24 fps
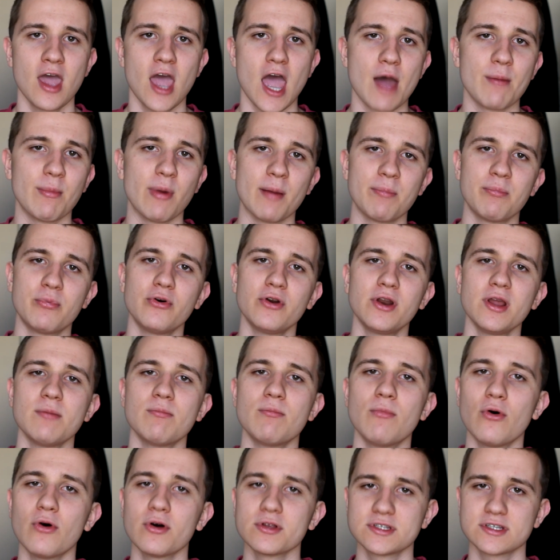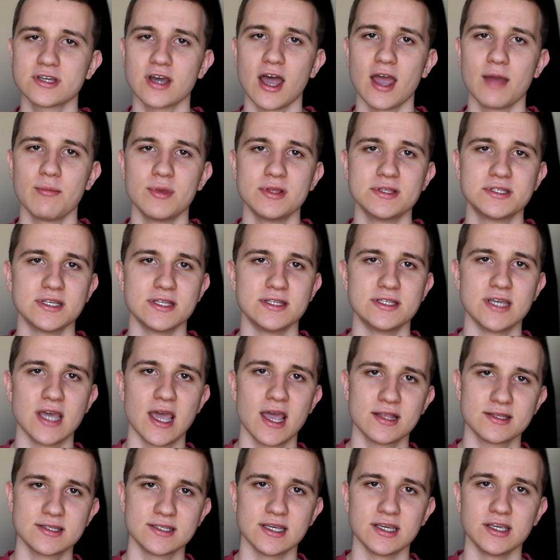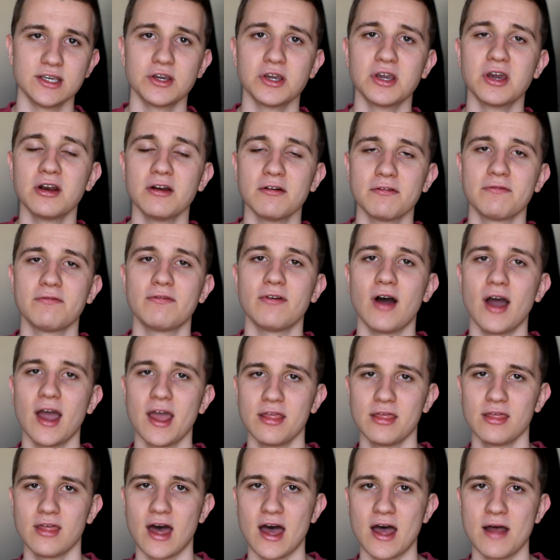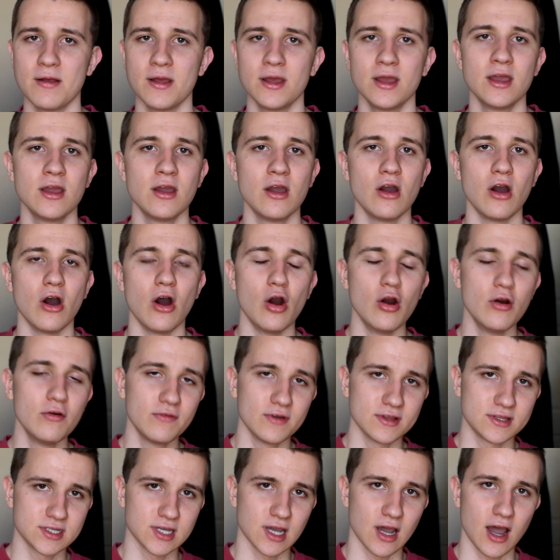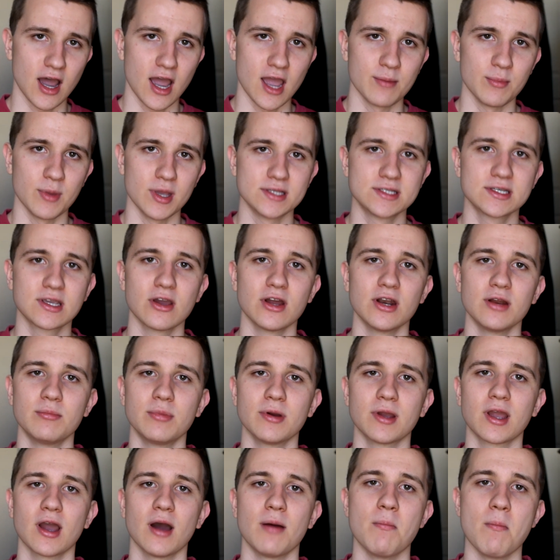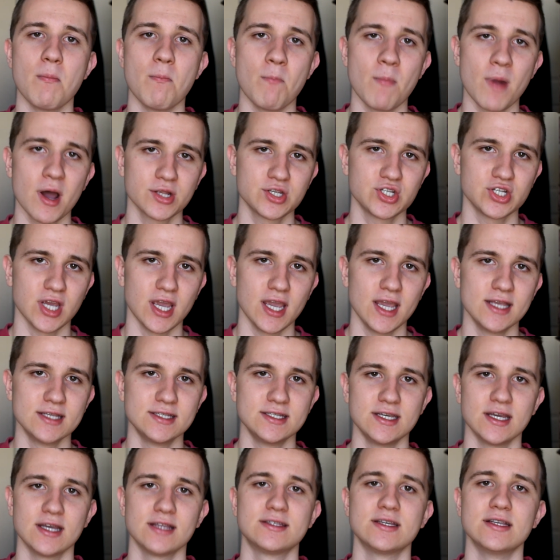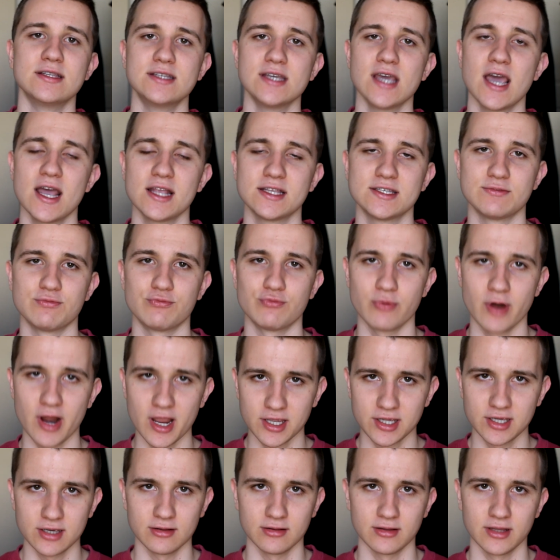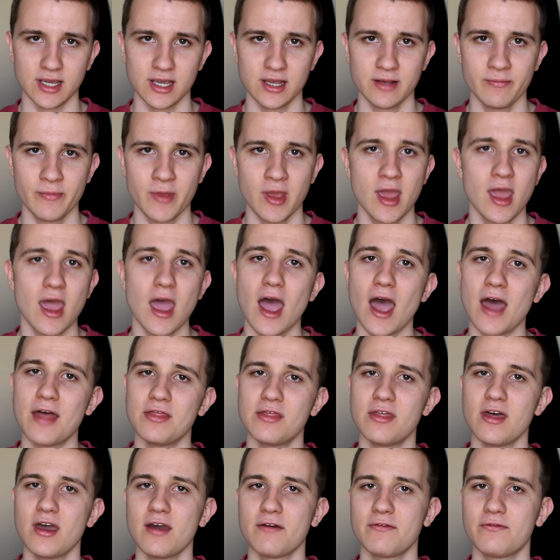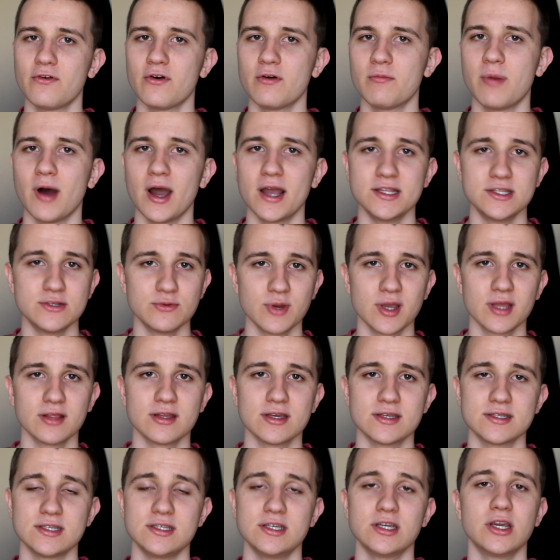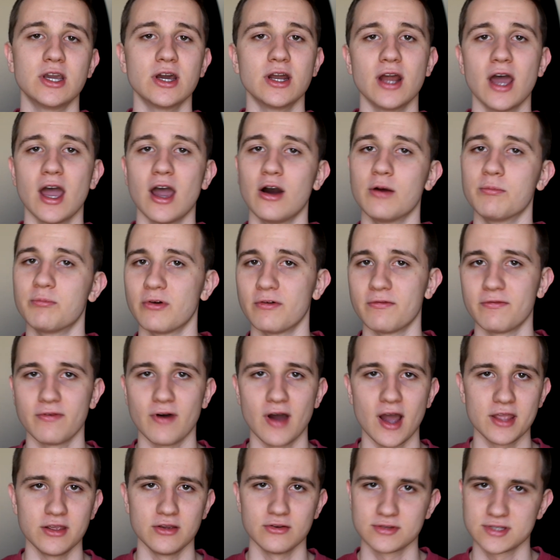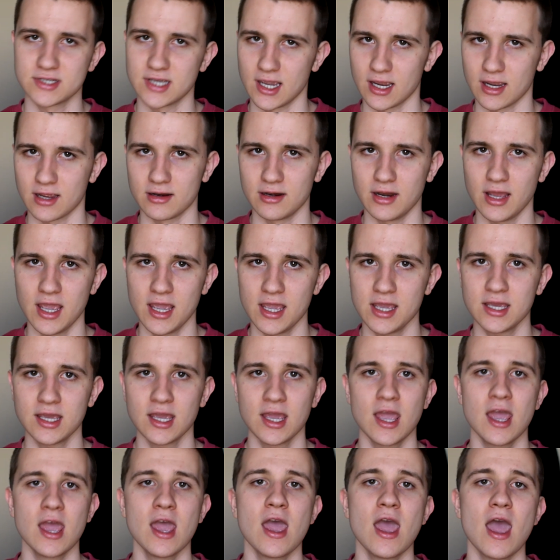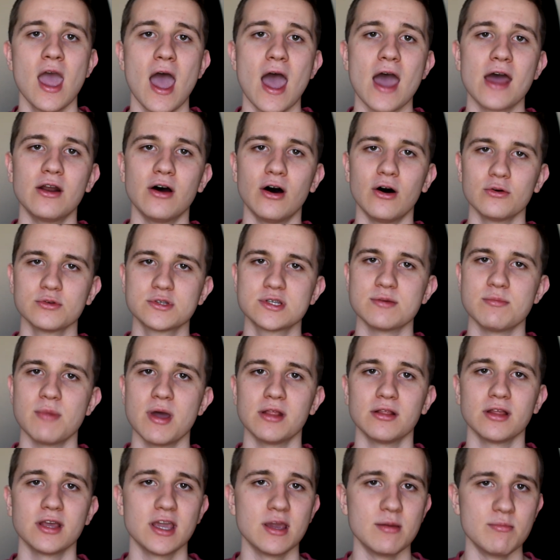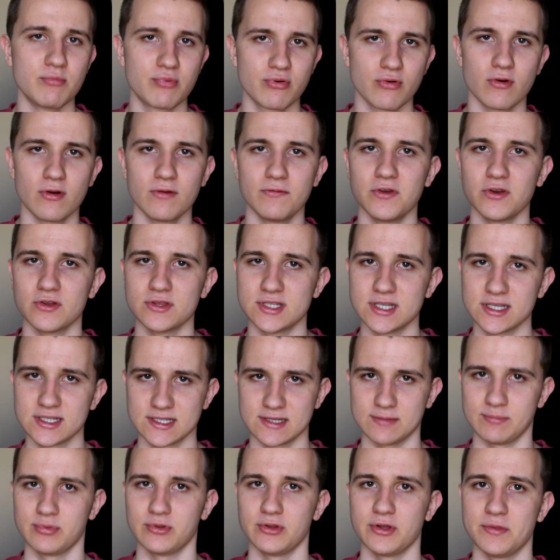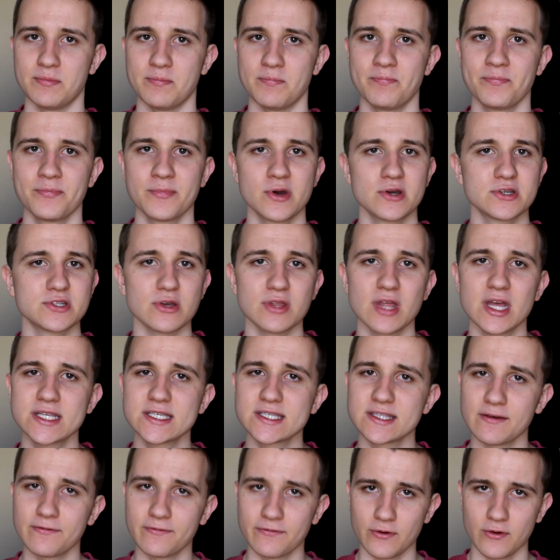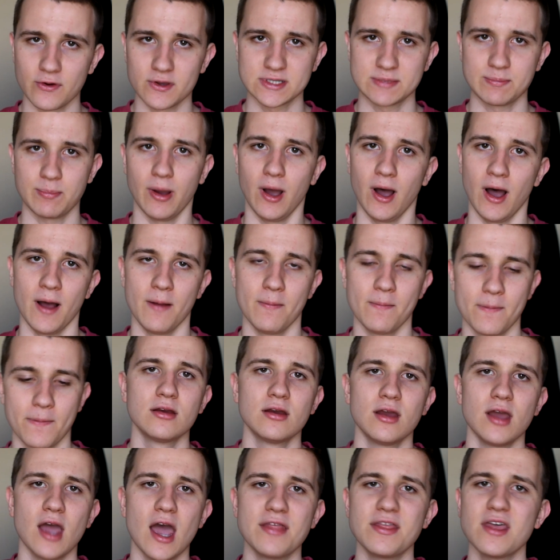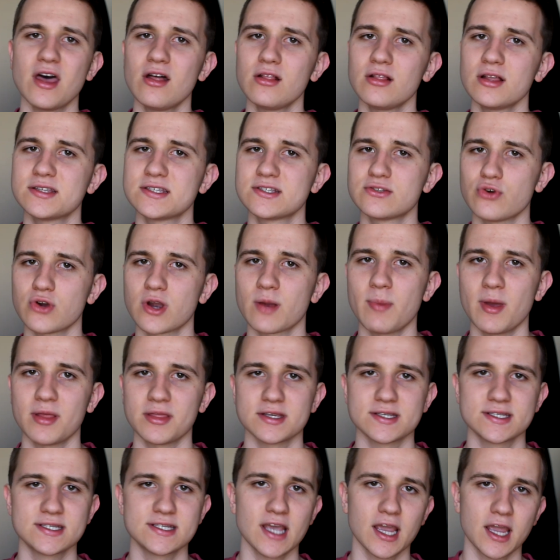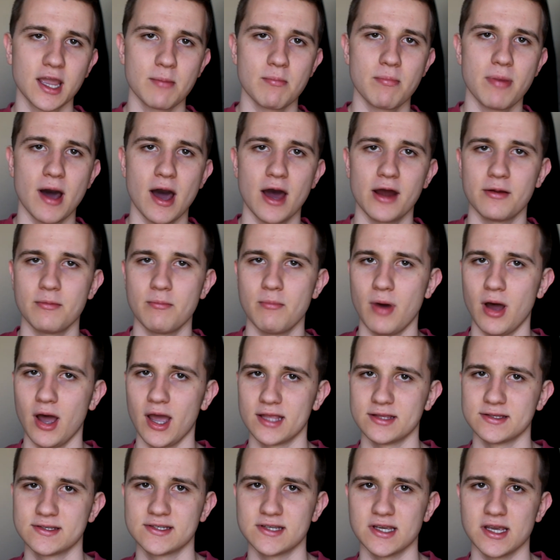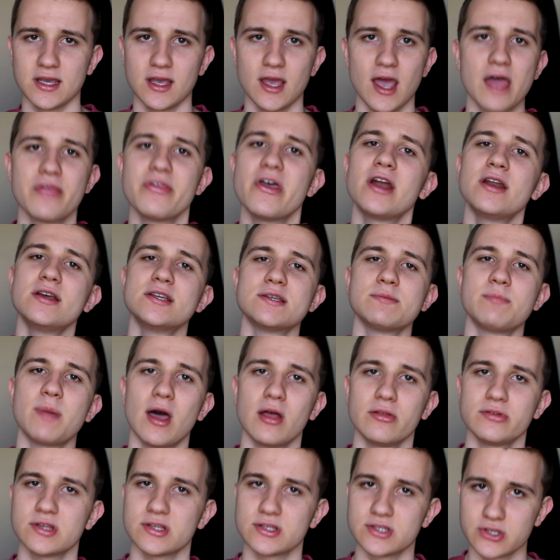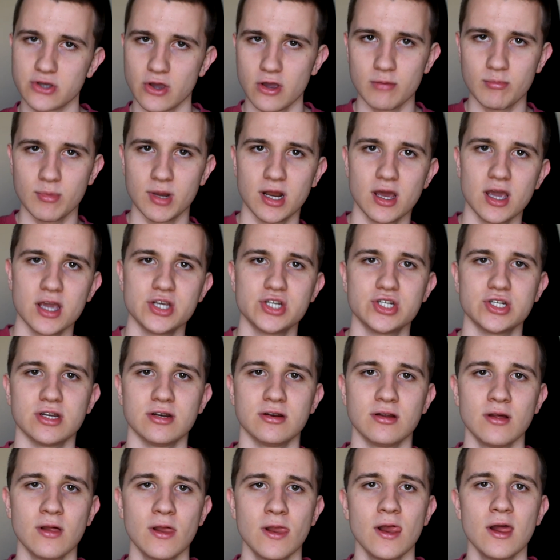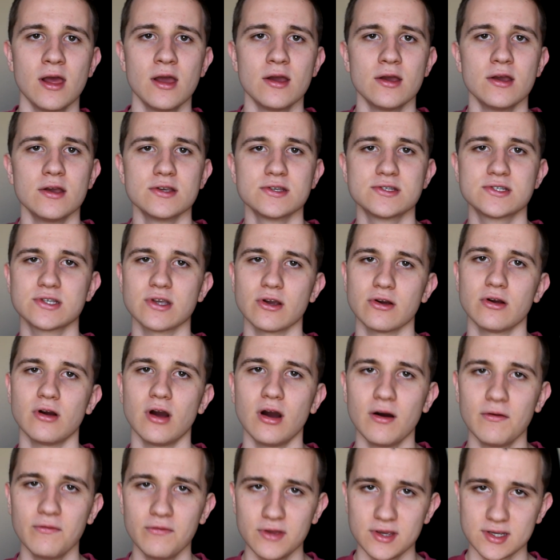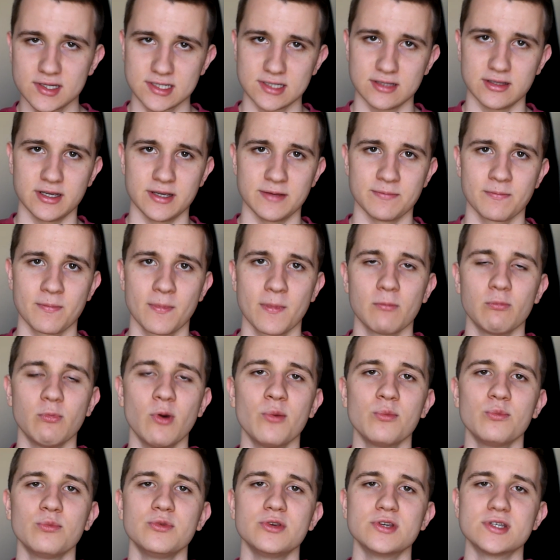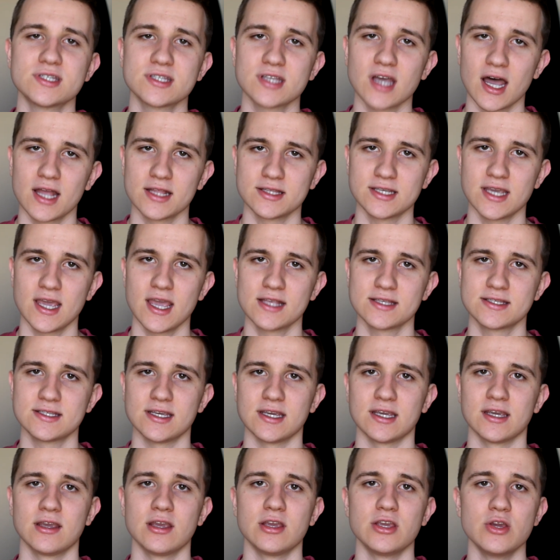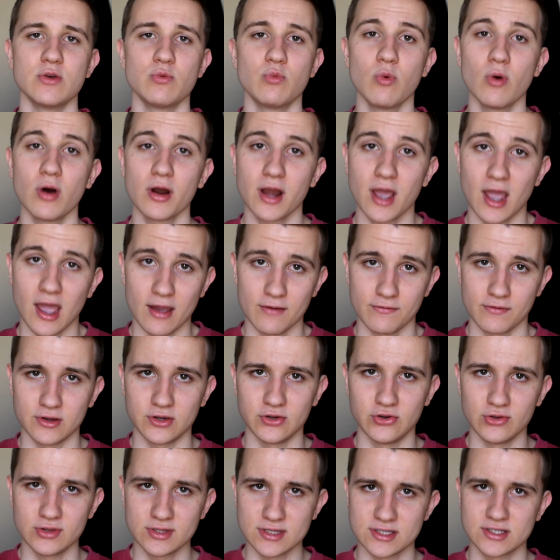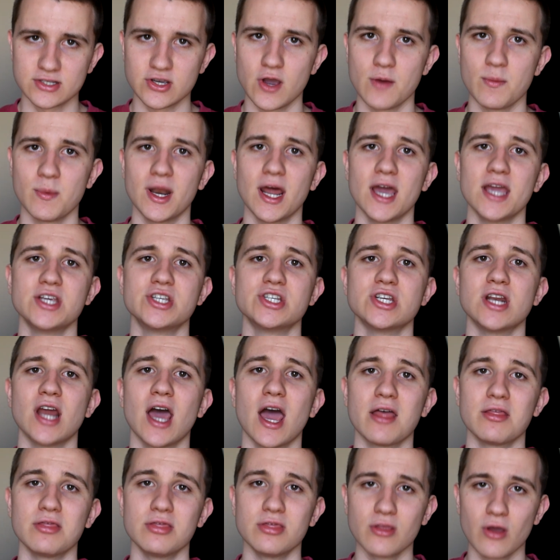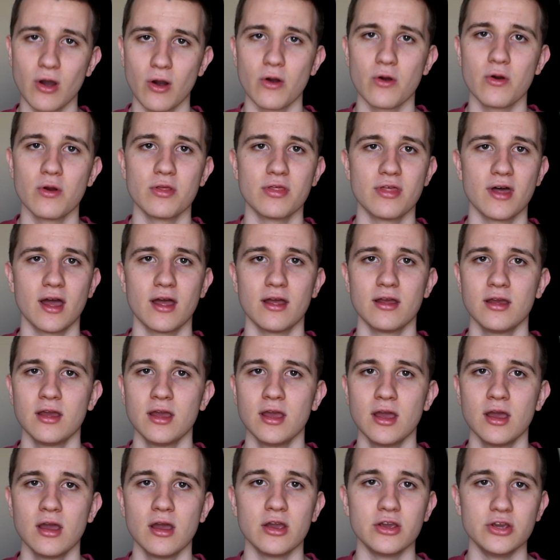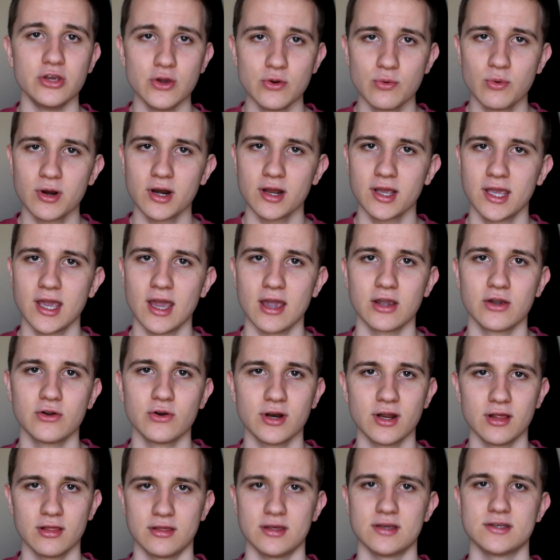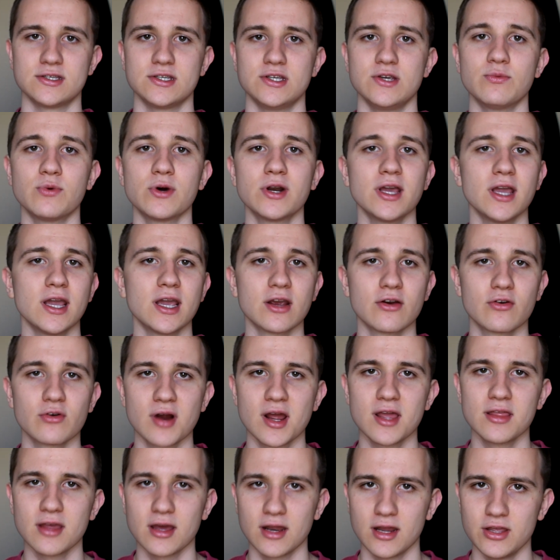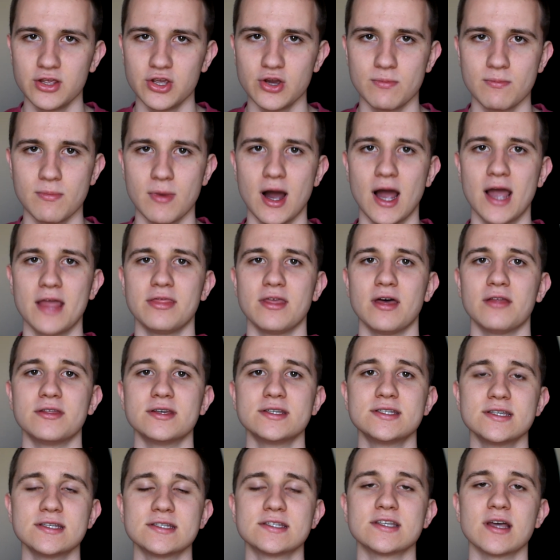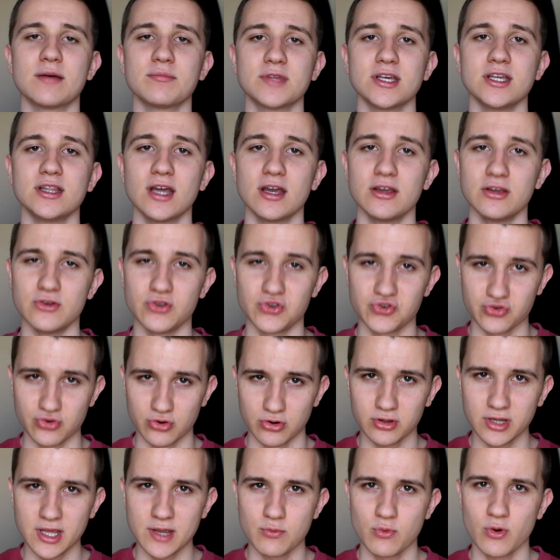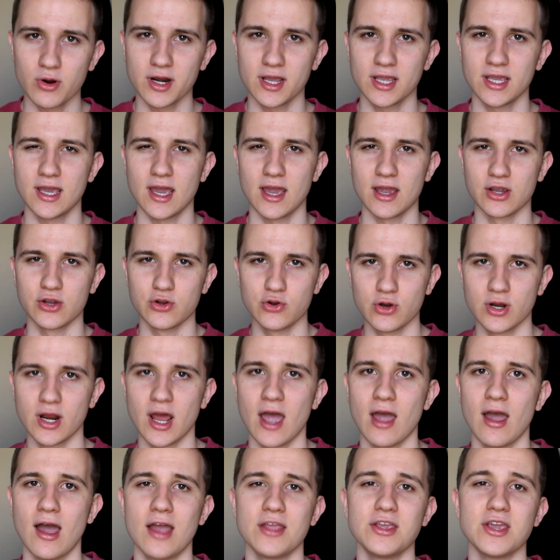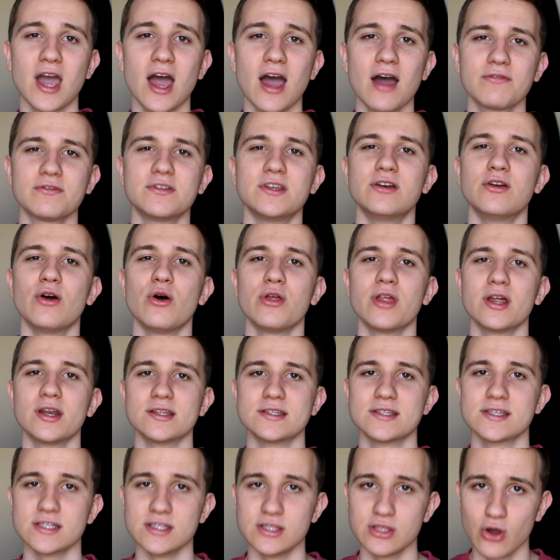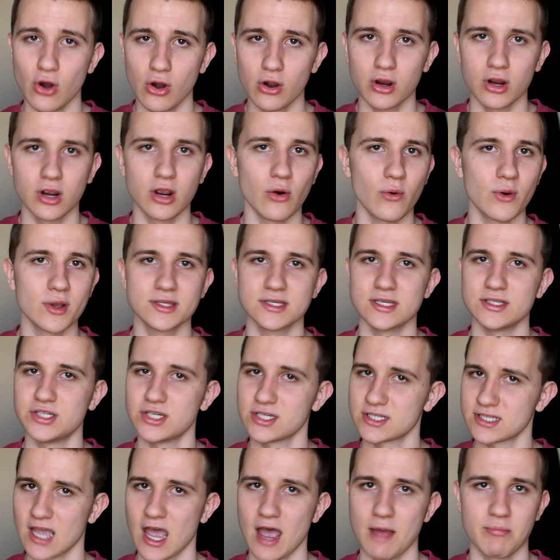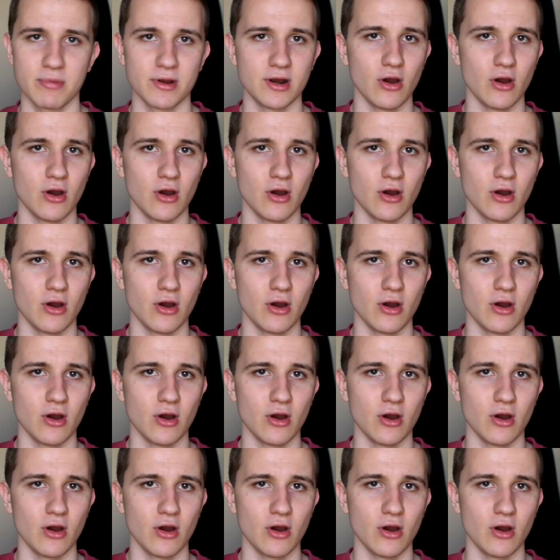And by putting more time into dancing, you're going to find that over time, it's going to become much easier to dance regularly. And therefore, by doing this, you're going to help refine your technique and ultimately improve your discipline. So that's the first part. And now let's talk about the second part of mindset, and that is about determination. So obviously, when you start dancing, you want to have a good determination and know that You want to get good at this. You want to ingrain that in your mind that this is something that you truly want to get good at, and you have to know that it's not going to just happen